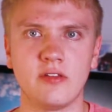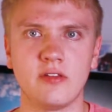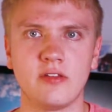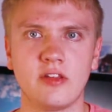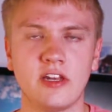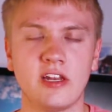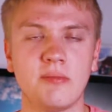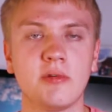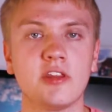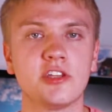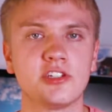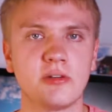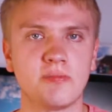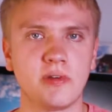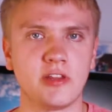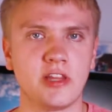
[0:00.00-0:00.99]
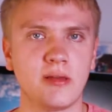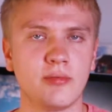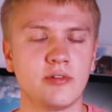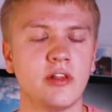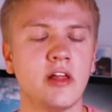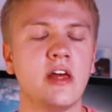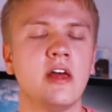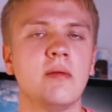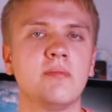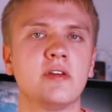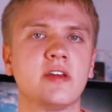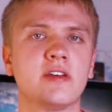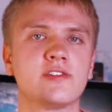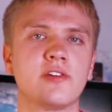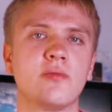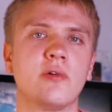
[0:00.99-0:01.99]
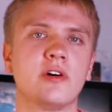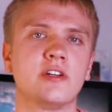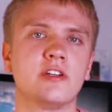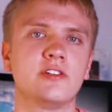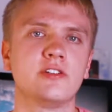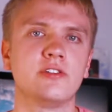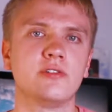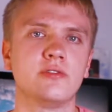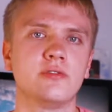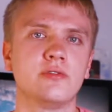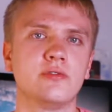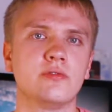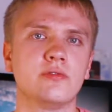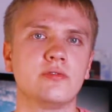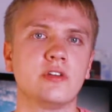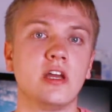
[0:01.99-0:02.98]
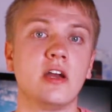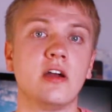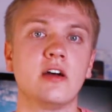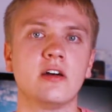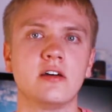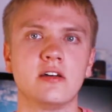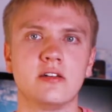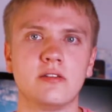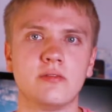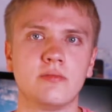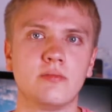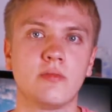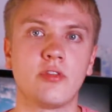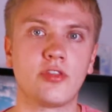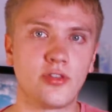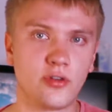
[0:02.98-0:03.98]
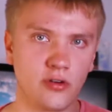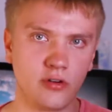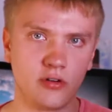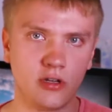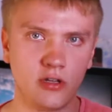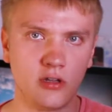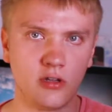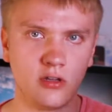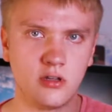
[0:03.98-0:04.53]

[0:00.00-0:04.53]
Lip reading: sending me the shipping label because I wanted to get a 3rd